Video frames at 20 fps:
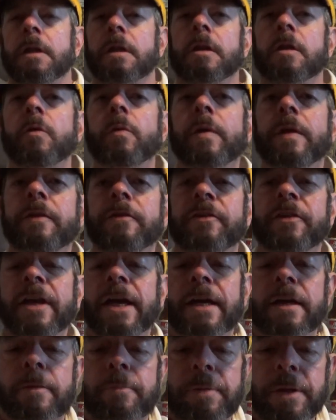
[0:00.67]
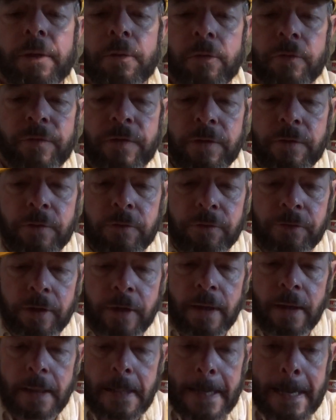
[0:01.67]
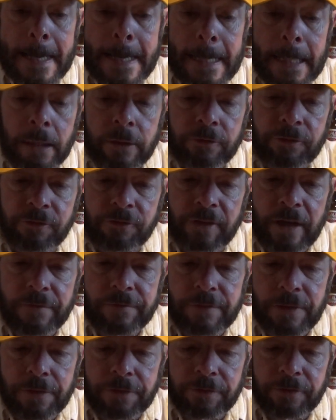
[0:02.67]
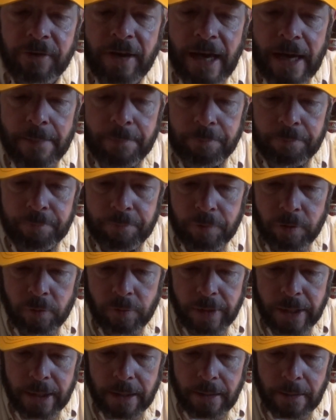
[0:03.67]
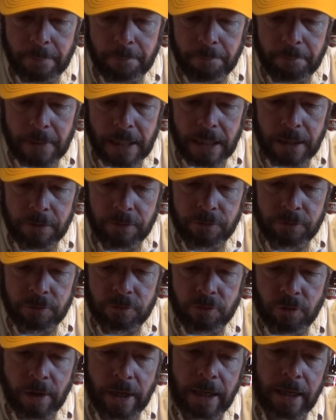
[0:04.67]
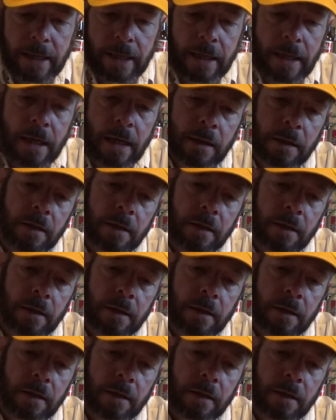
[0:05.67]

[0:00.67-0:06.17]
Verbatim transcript: Louisiana Beer Reviews, 7th Tap Brewing Madre